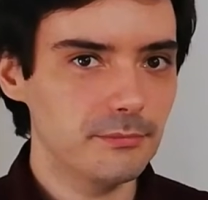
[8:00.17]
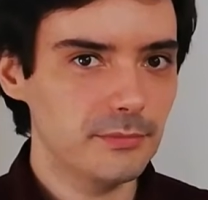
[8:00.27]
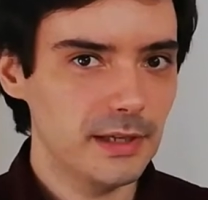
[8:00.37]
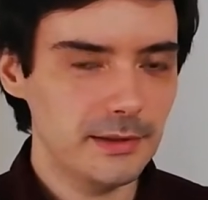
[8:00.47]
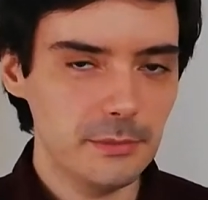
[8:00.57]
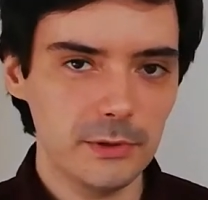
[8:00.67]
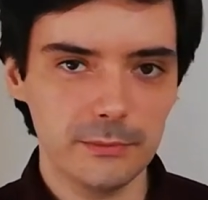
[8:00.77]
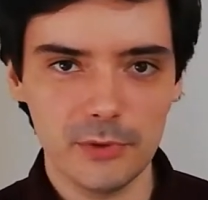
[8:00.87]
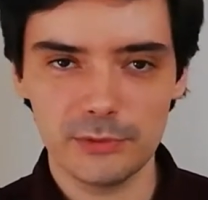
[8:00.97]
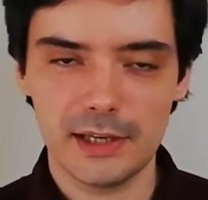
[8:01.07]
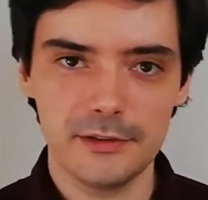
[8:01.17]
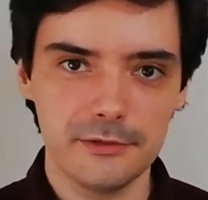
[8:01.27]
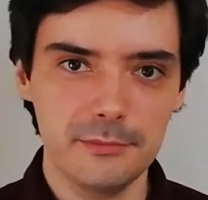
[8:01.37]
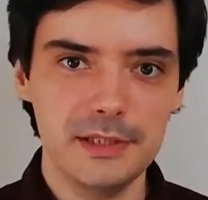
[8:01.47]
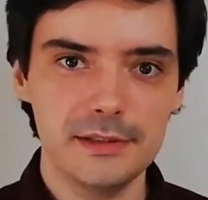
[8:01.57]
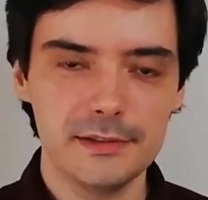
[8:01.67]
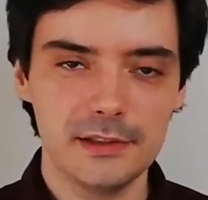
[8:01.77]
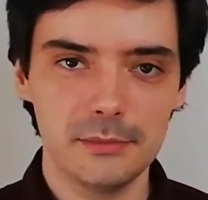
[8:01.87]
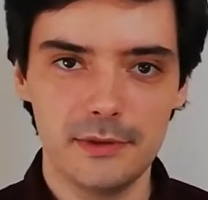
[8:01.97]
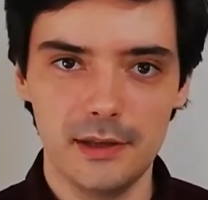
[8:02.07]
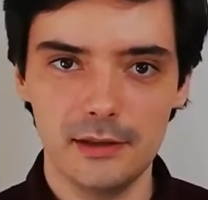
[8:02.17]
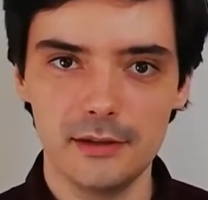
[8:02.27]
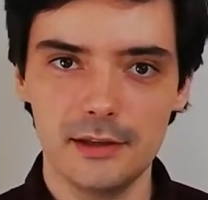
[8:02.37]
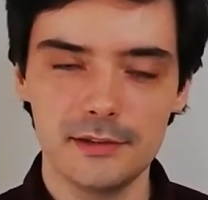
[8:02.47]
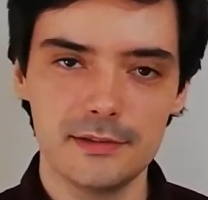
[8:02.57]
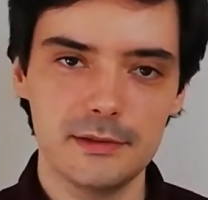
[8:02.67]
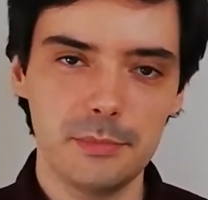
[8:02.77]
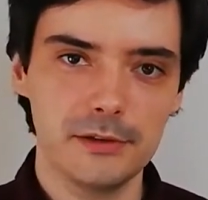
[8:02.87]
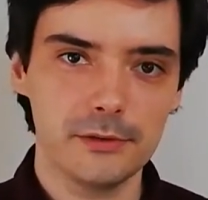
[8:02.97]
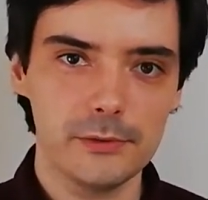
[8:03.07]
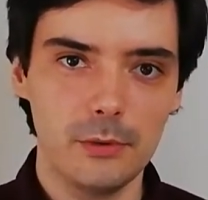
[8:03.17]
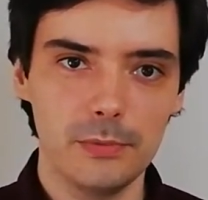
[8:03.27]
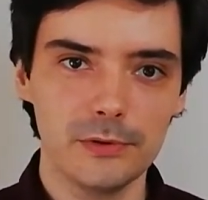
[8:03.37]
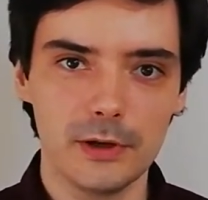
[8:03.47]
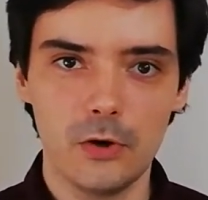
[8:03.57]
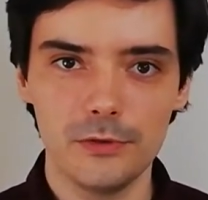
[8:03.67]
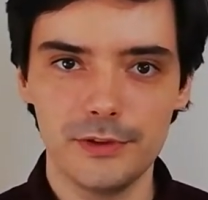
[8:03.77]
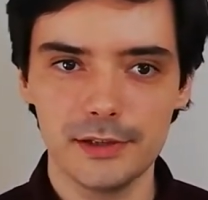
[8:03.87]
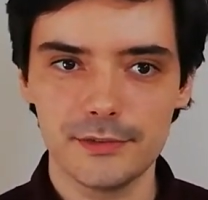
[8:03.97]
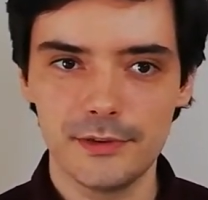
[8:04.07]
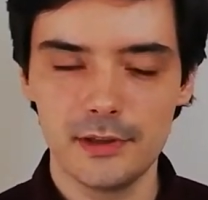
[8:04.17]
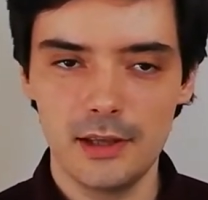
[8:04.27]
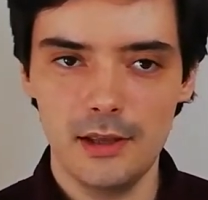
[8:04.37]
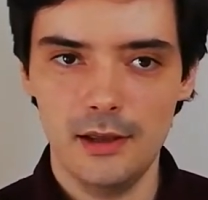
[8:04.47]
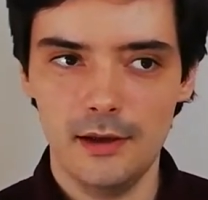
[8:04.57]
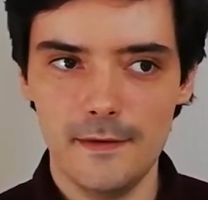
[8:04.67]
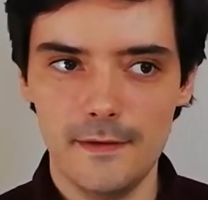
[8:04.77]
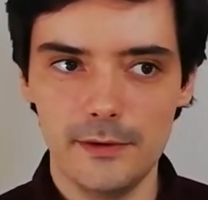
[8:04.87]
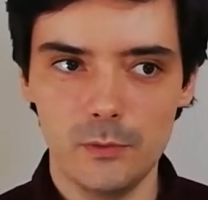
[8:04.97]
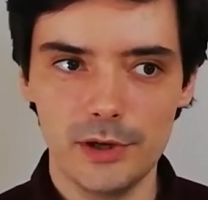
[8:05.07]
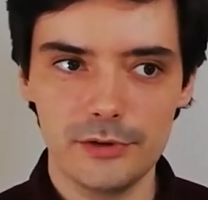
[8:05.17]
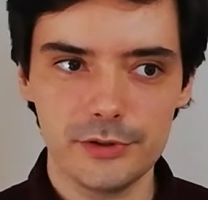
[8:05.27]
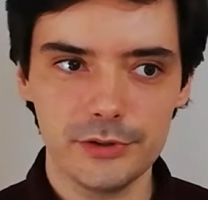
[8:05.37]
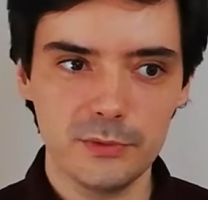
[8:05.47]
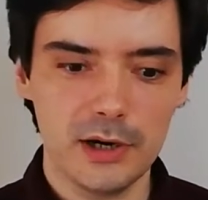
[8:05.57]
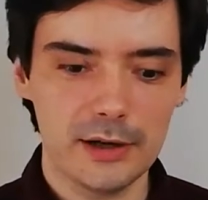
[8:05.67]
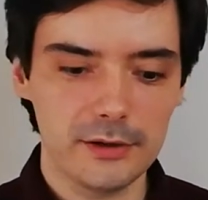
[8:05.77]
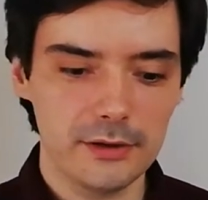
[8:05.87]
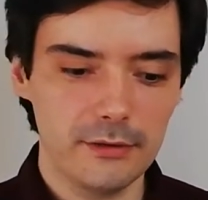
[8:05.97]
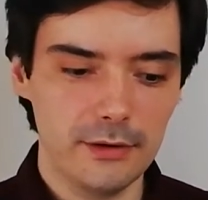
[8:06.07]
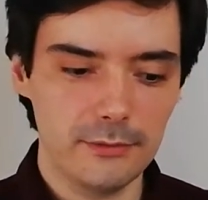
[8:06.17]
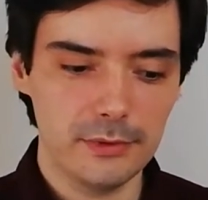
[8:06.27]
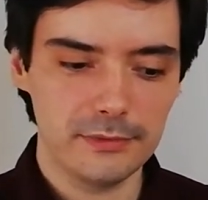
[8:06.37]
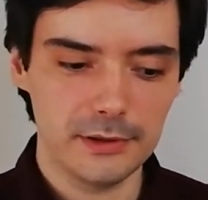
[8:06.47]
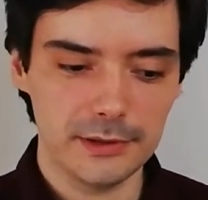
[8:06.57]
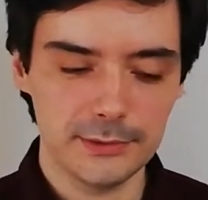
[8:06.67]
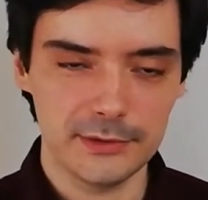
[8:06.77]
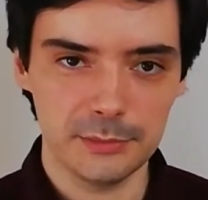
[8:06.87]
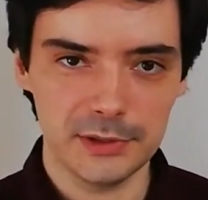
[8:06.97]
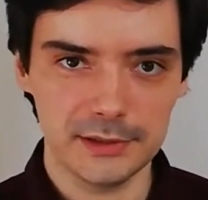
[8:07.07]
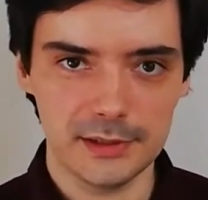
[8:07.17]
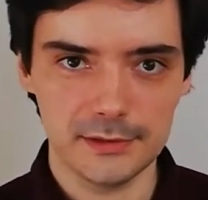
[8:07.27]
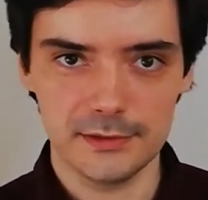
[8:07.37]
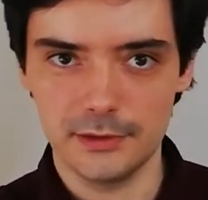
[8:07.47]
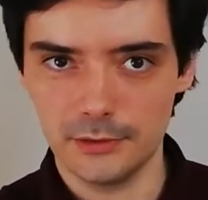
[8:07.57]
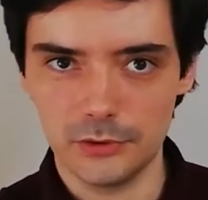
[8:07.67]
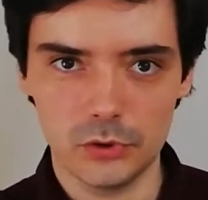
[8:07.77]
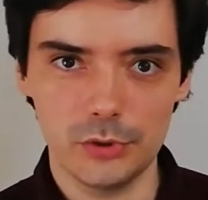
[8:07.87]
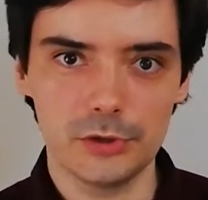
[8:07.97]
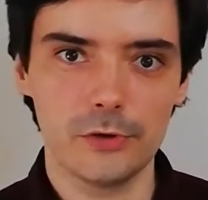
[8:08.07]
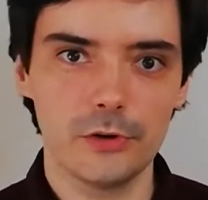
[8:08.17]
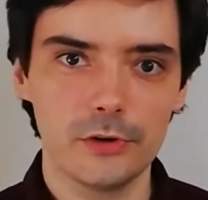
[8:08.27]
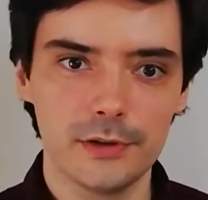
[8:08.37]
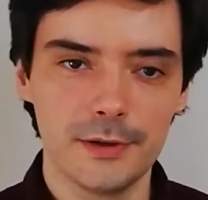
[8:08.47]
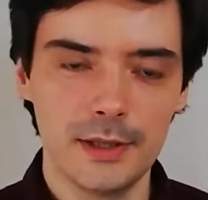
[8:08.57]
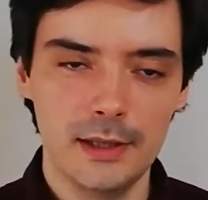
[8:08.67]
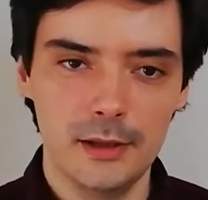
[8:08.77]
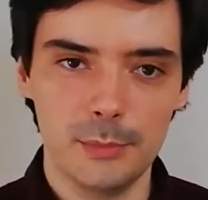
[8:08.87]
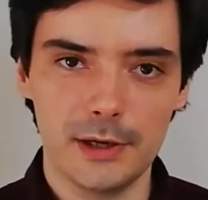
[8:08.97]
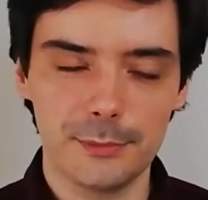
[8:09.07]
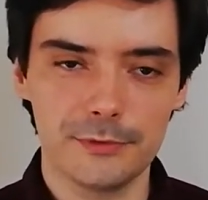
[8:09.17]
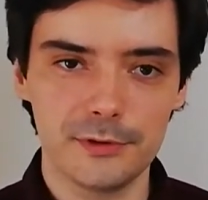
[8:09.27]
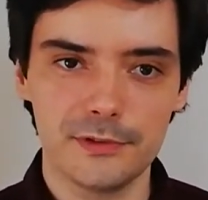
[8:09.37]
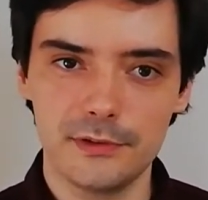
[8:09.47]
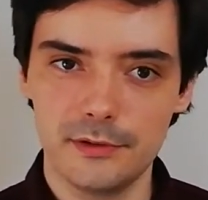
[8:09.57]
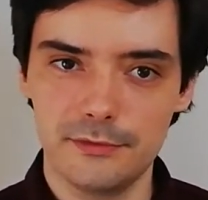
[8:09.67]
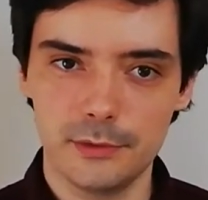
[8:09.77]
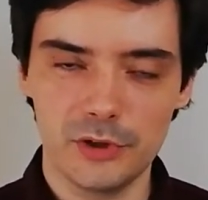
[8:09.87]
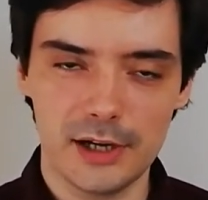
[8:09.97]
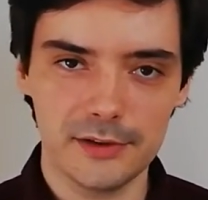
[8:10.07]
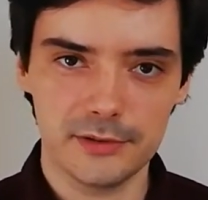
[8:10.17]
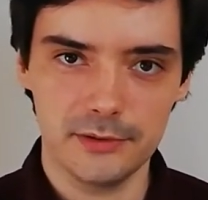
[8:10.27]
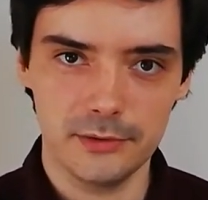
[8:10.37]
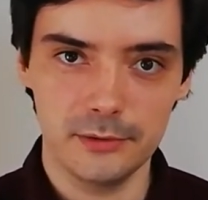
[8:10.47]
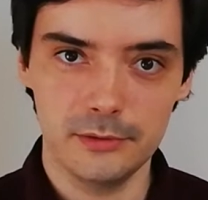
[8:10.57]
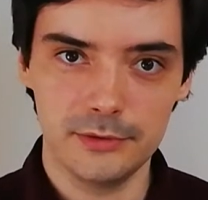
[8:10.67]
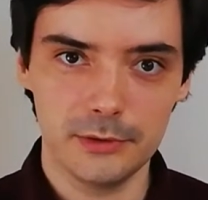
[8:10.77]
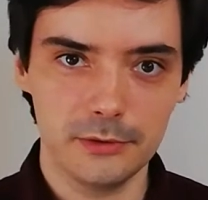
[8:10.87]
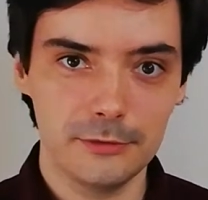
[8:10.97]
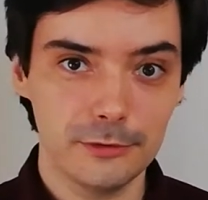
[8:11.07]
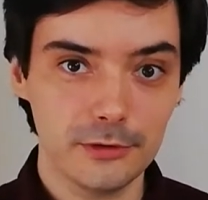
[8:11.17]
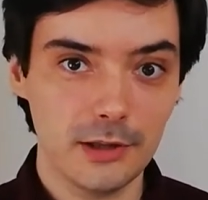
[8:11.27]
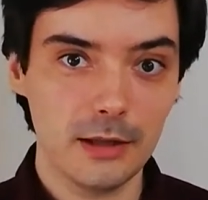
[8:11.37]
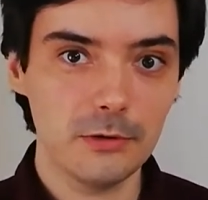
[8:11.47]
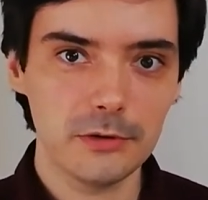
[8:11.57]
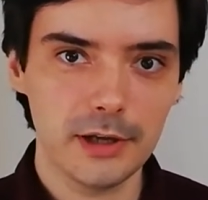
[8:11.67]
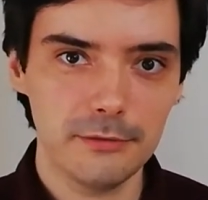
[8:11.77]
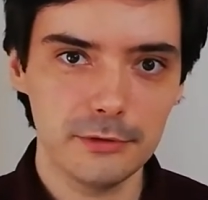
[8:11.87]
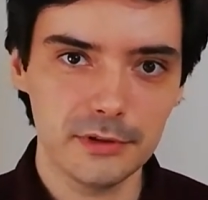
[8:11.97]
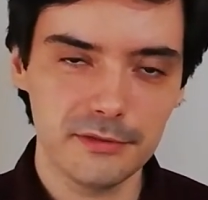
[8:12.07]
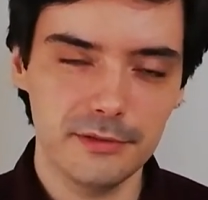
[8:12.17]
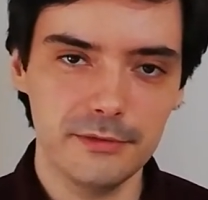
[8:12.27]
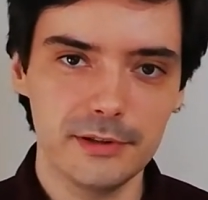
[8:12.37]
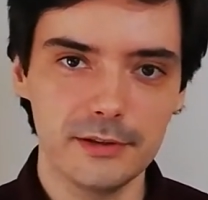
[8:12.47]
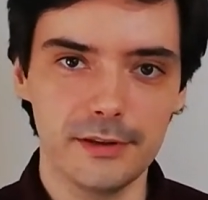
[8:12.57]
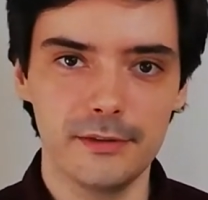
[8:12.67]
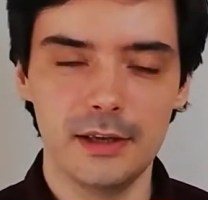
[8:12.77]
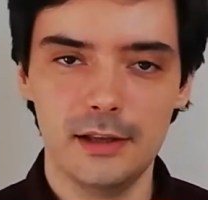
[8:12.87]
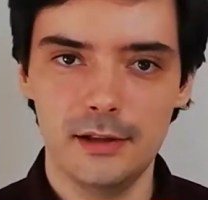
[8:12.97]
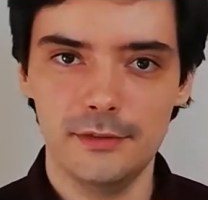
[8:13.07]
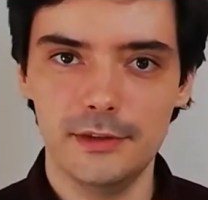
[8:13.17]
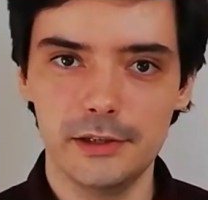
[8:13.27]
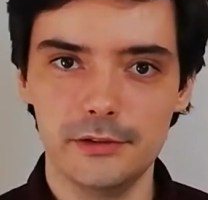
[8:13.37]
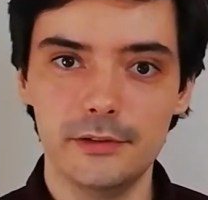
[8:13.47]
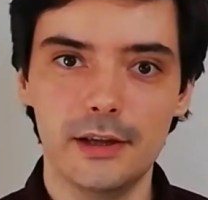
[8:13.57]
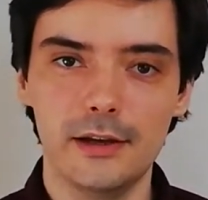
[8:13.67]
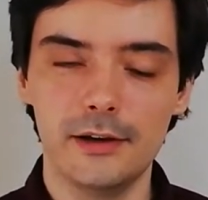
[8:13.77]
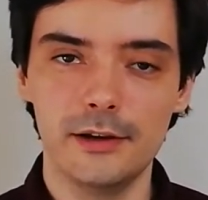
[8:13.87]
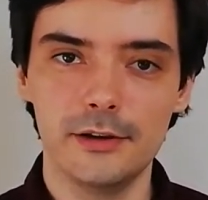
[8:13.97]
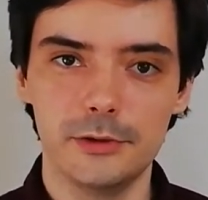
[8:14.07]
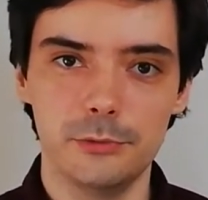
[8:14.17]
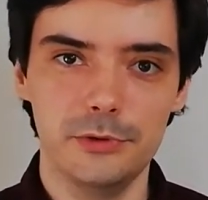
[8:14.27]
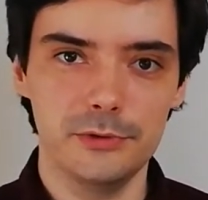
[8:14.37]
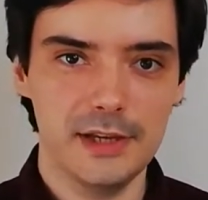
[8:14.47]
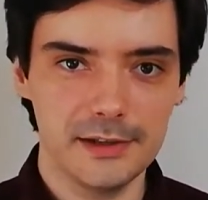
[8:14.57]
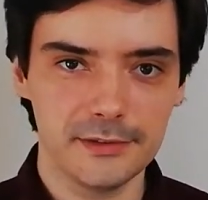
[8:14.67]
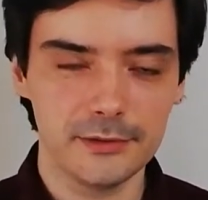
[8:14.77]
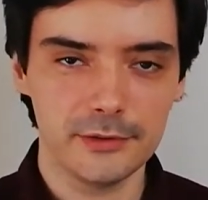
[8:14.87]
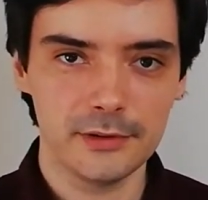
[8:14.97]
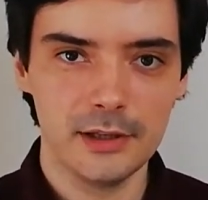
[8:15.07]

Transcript: they both kind of mean the same thing, and it's dependent upon the context whether you are referring to something that is still ongoing or not. Perhaps, for instance, if someone asks you, so for how long have you lived in Finland? Then you'd answer,